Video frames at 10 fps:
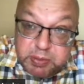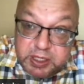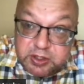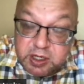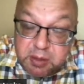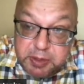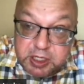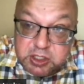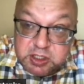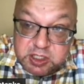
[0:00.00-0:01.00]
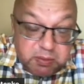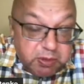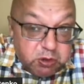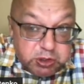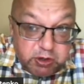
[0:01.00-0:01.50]
better recommendation system,
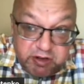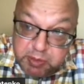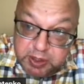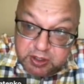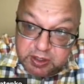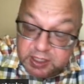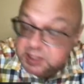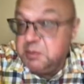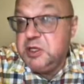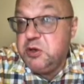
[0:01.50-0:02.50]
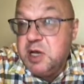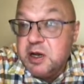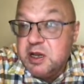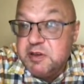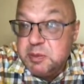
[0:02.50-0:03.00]
because you have better data, but you can
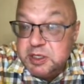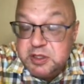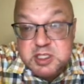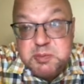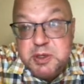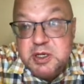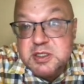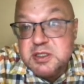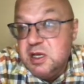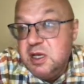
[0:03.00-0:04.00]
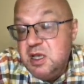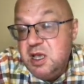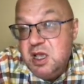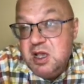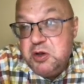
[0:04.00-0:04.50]
have a better experience.
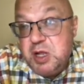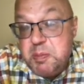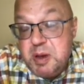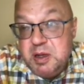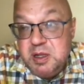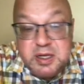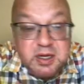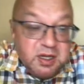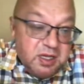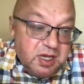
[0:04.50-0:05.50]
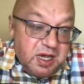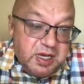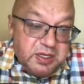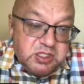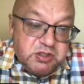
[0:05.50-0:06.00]
You like people like,
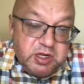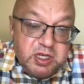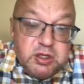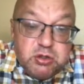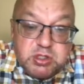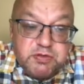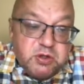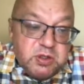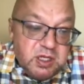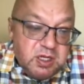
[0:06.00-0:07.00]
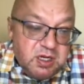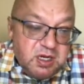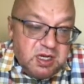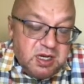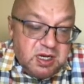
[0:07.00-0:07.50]
and it's really useful.
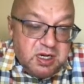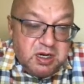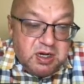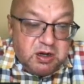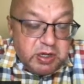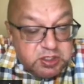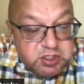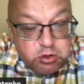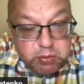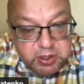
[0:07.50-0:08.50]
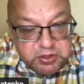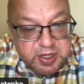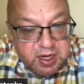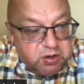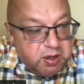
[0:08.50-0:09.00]
Easy to build
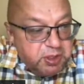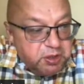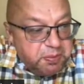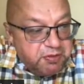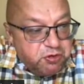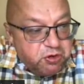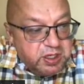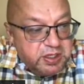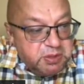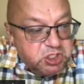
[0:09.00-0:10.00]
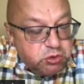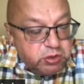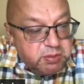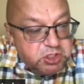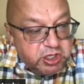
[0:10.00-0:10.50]
now. I built before image to
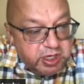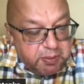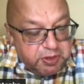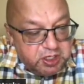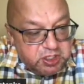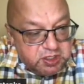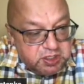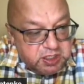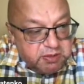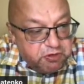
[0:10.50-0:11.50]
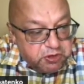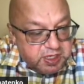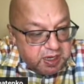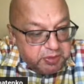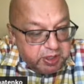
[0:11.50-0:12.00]
image recommendation system for
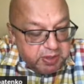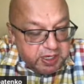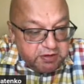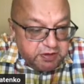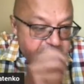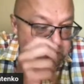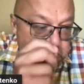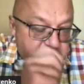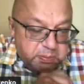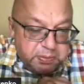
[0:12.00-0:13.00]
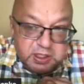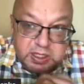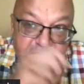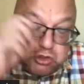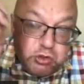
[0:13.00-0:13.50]
some domain where visual appeal
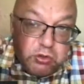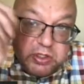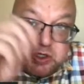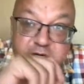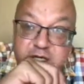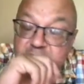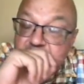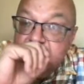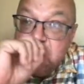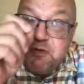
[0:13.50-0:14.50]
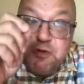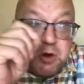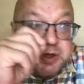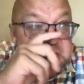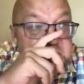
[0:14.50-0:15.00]
like jewelry or
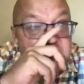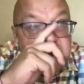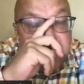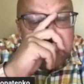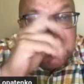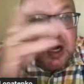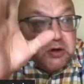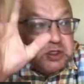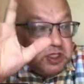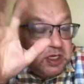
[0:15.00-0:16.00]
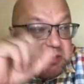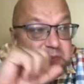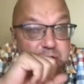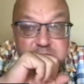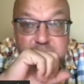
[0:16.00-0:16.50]
furniture or house really
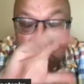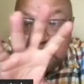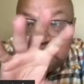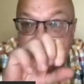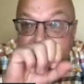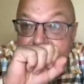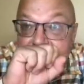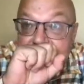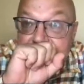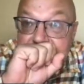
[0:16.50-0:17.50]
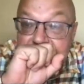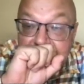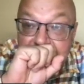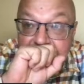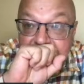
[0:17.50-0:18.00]
important to understand similarity.
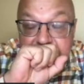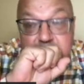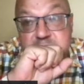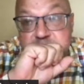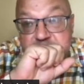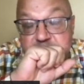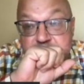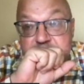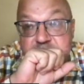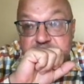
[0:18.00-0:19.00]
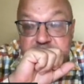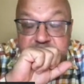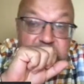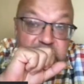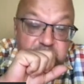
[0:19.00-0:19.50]
Now it's much more easy with
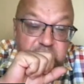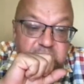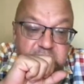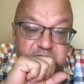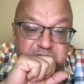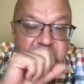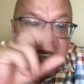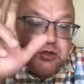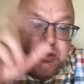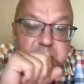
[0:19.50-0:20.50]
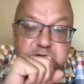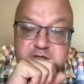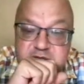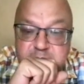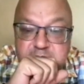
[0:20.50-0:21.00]
generative AI to build the
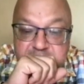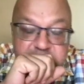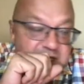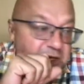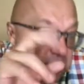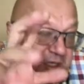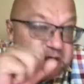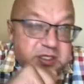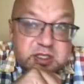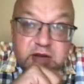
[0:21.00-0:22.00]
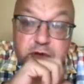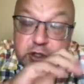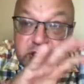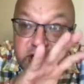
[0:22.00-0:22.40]
similarity, and you can understand what